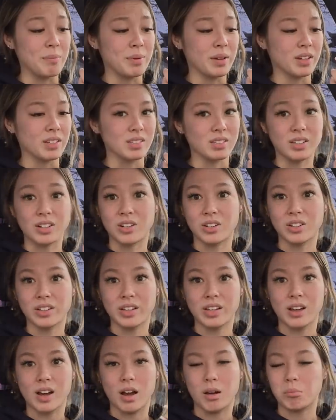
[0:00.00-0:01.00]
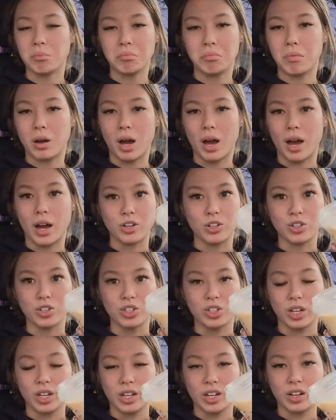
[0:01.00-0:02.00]
because literally, I just
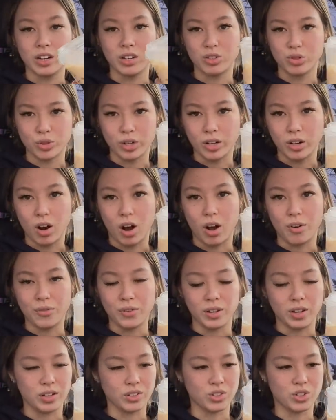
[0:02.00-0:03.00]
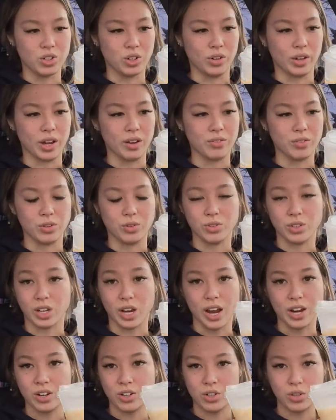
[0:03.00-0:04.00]
sit here and drink coffee and still get views. Like,
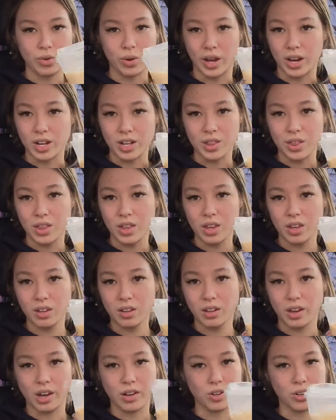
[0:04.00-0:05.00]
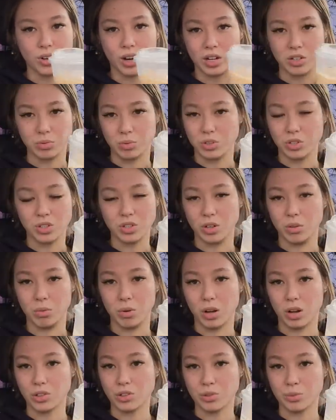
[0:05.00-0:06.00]
I could do anything and you guys would still
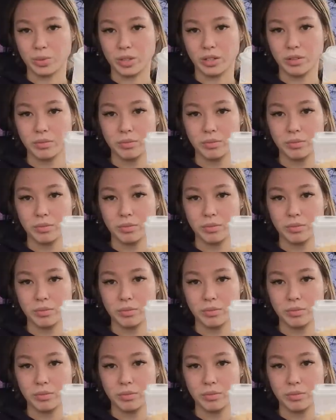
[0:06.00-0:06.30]
watch me.